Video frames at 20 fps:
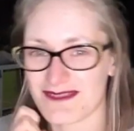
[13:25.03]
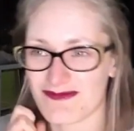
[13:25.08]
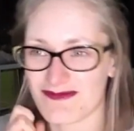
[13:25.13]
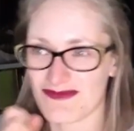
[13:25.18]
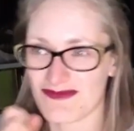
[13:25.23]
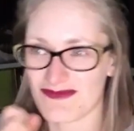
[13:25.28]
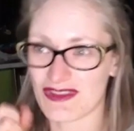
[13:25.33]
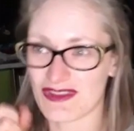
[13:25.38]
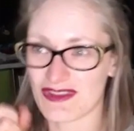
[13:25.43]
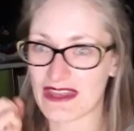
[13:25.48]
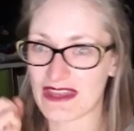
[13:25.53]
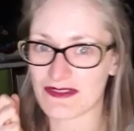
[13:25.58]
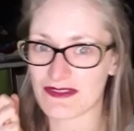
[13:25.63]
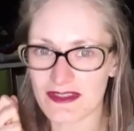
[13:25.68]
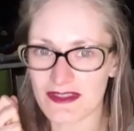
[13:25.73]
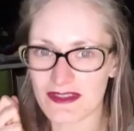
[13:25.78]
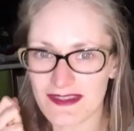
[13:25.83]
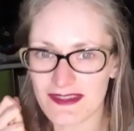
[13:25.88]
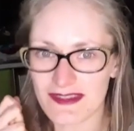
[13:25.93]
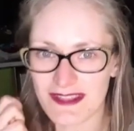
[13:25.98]
gives
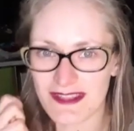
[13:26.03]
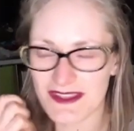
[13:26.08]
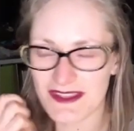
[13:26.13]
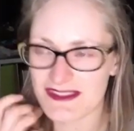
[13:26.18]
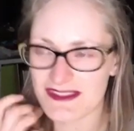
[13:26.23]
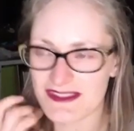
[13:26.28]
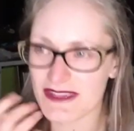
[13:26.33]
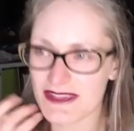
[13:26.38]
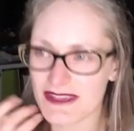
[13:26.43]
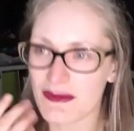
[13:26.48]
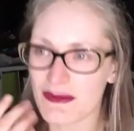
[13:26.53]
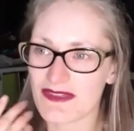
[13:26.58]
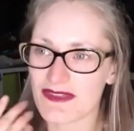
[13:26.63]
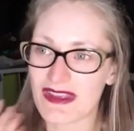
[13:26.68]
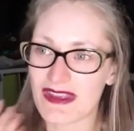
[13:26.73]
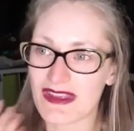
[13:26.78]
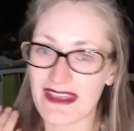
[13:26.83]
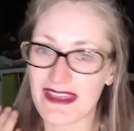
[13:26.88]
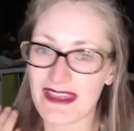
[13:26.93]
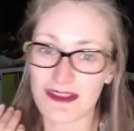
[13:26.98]
us, see whether it
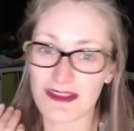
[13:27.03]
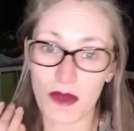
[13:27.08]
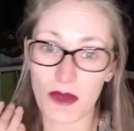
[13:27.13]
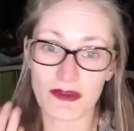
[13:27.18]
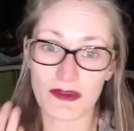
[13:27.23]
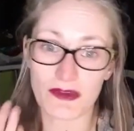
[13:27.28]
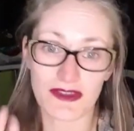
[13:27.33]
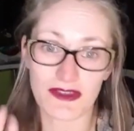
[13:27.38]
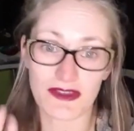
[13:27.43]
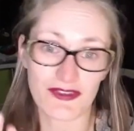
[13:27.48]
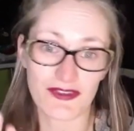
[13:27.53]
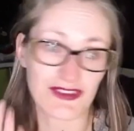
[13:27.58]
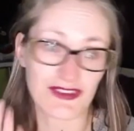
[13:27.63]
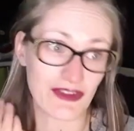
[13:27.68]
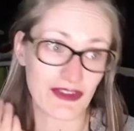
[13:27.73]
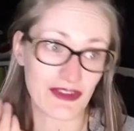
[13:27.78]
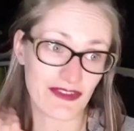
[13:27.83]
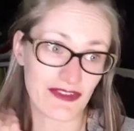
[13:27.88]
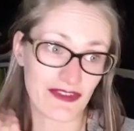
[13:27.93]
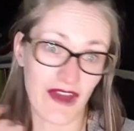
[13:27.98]
gets cold enough for stuff
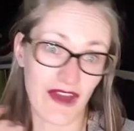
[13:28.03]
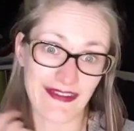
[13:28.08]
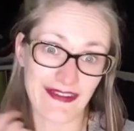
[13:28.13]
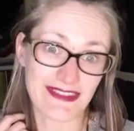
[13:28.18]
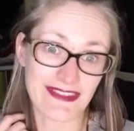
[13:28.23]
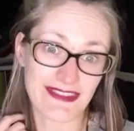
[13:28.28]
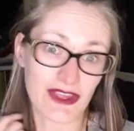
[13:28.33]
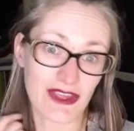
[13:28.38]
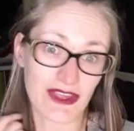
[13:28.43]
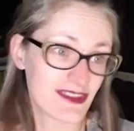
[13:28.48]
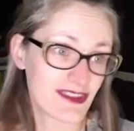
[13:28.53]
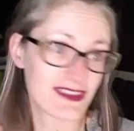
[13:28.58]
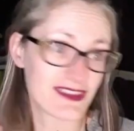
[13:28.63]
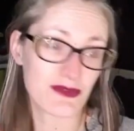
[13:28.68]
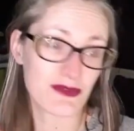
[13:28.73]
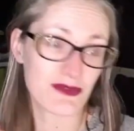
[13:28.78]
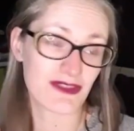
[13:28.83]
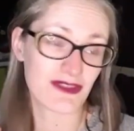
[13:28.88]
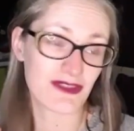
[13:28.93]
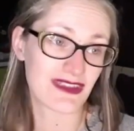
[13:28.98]
to ice over, see
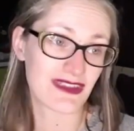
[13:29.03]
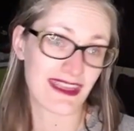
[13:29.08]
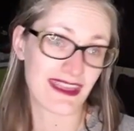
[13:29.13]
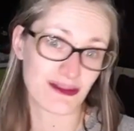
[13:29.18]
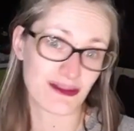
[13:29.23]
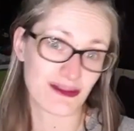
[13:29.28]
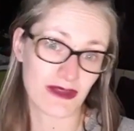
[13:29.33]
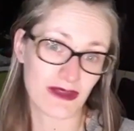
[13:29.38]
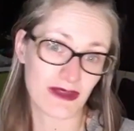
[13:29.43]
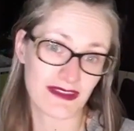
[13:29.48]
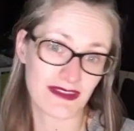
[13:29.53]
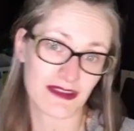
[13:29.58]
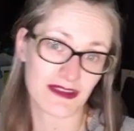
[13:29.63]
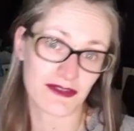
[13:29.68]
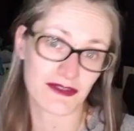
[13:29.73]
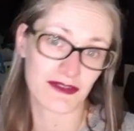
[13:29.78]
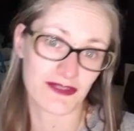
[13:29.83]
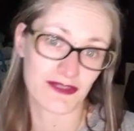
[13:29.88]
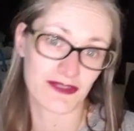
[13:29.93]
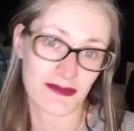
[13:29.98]
whether it gets wet enough for
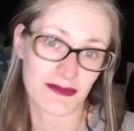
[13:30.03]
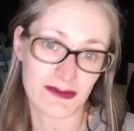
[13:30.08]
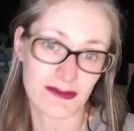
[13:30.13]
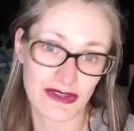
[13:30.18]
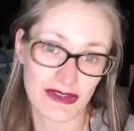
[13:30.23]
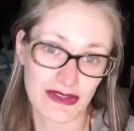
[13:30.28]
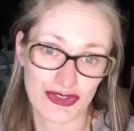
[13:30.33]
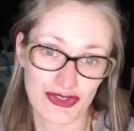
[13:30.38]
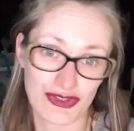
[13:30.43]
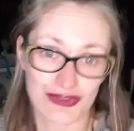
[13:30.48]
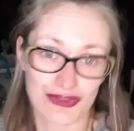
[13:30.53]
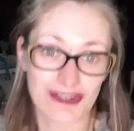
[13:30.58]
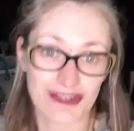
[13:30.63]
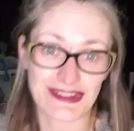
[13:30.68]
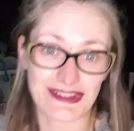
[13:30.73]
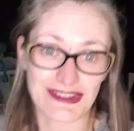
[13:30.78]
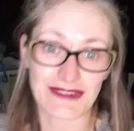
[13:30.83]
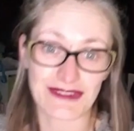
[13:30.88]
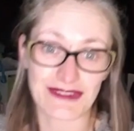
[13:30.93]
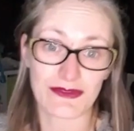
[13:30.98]
them to be trudging
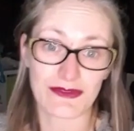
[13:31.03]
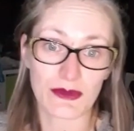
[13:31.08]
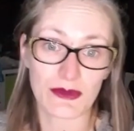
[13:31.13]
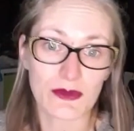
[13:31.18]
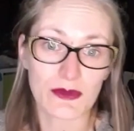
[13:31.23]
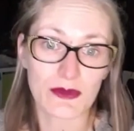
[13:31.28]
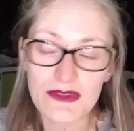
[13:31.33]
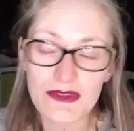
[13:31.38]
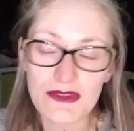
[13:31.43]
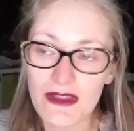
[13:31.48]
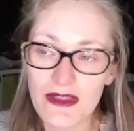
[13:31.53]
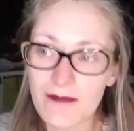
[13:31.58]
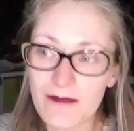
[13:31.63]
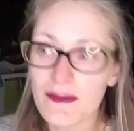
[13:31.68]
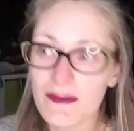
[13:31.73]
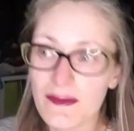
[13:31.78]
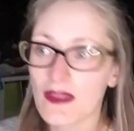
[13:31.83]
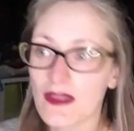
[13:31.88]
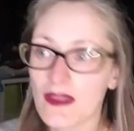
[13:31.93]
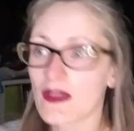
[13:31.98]
through water.
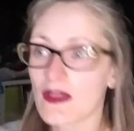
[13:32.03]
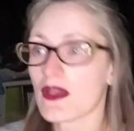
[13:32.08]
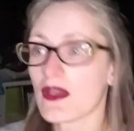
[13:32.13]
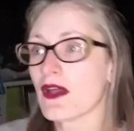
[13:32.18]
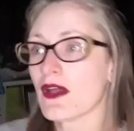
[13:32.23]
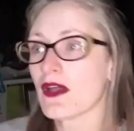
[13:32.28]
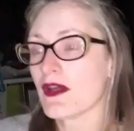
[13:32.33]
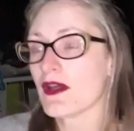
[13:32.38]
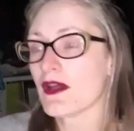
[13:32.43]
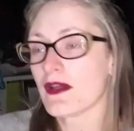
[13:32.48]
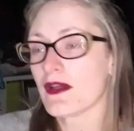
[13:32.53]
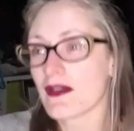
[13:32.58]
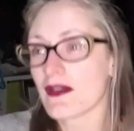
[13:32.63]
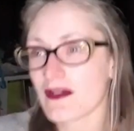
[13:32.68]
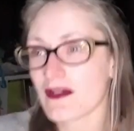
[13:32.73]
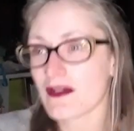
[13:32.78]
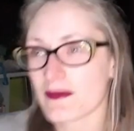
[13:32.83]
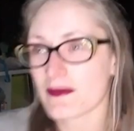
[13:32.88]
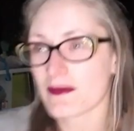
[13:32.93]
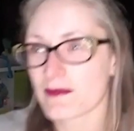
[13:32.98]

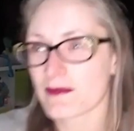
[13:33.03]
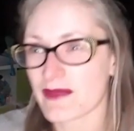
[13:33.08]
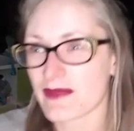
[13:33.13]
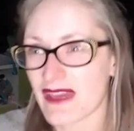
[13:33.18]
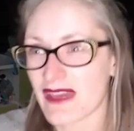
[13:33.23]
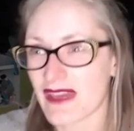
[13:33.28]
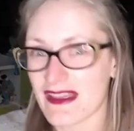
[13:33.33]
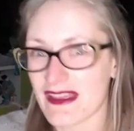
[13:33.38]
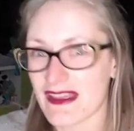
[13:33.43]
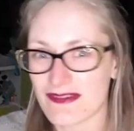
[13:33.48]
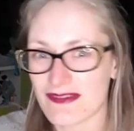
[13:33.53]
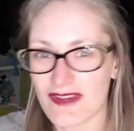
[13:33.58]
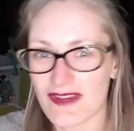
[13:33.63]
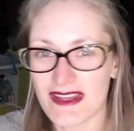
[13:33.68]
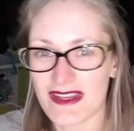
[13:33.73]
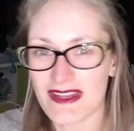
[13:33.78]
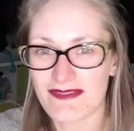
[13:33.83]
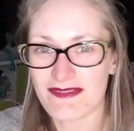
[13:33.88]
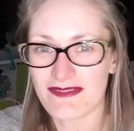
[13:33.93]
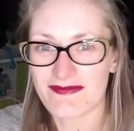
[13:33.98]
But yeah, it's really,
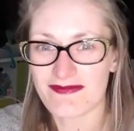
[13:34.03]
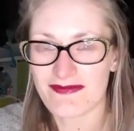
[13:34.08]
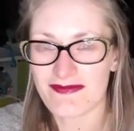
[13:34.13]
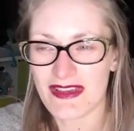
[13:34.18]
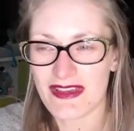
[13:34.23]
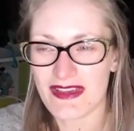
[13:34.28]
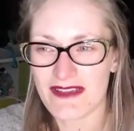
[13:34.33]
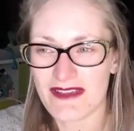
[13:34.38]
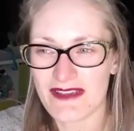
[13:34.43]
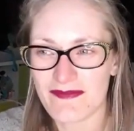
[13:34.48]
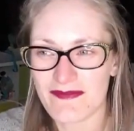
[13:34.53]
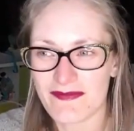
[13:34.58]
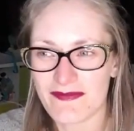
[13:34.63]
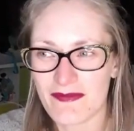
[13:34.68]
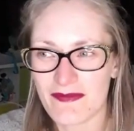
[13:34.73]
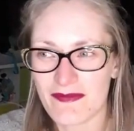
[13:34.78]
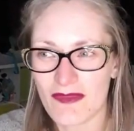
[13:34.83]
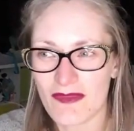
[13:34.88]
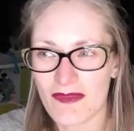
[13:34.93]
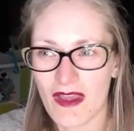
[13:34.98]

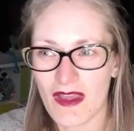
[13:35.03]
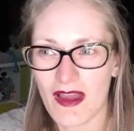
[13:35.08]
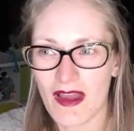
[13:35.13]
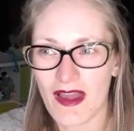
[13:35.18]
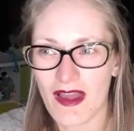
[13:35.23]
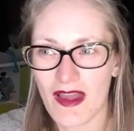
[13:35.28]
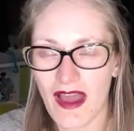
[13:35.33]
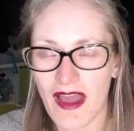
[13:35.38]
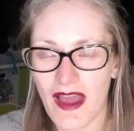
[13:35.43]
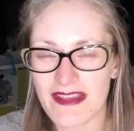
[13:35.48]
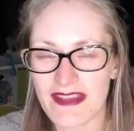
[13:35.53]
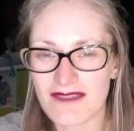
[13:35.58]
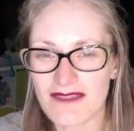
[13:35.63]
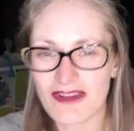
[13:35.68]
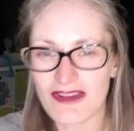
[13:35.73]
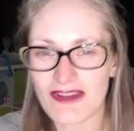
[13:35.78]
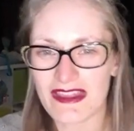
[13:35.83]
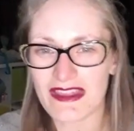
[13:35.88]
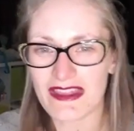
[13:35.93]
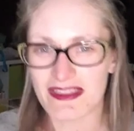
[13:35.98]
I didn't really
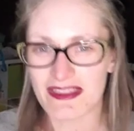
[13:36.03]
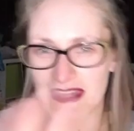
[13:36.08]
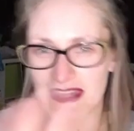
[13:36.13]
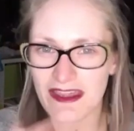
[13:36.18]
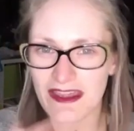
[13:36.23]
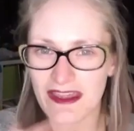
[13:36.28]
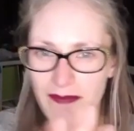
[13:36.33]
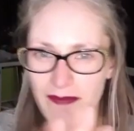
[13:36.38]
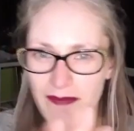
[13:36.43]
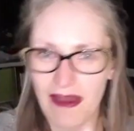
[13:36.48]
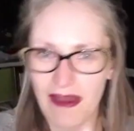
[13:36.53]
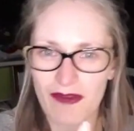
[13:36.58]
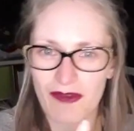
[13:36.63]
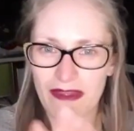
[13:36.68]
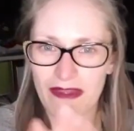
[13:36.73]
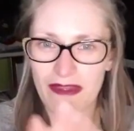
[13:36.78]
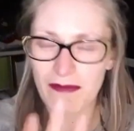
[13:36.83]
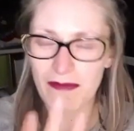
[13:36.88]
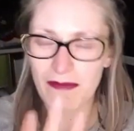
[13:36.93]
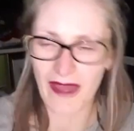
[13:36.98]
think about the
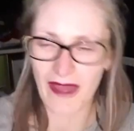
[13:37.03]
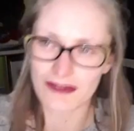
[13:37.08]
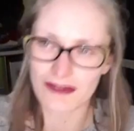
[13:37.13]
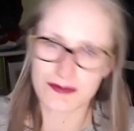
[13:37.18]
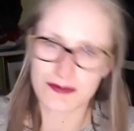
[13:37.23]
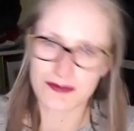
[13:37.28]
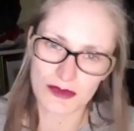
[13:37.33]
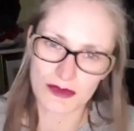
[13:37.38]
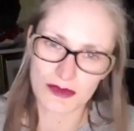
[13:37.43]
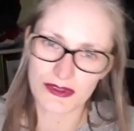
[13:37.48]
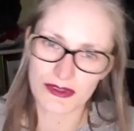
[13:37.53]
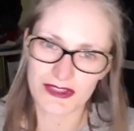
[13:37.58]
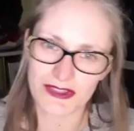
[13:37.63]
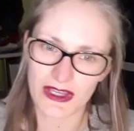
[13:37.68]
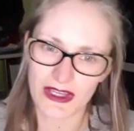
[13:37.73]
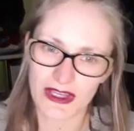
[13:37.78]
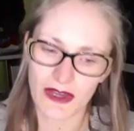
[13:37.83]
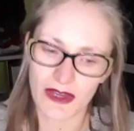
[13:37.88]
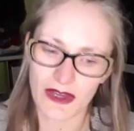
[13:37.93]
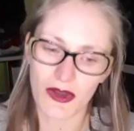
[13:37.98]
impact of water
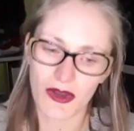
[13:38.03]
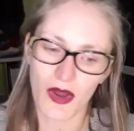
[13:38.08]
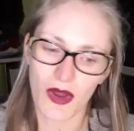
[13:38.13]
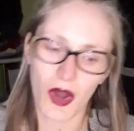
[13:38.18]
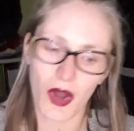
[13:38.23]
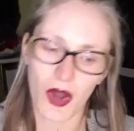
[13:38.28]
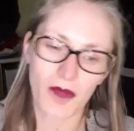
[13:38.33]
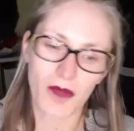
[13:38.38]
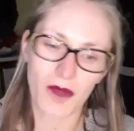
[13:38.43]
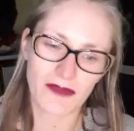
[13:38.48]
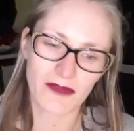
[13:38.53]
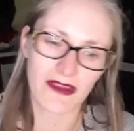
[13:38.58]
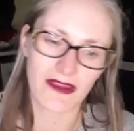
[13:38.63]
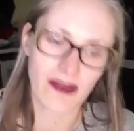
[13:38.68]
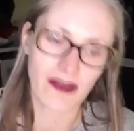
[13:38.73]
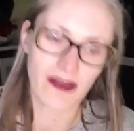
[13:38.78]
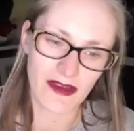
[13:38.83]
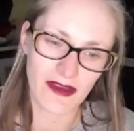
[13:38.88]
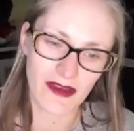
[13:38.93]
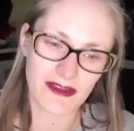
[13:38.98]
on my
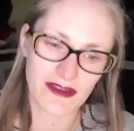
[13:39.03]
herd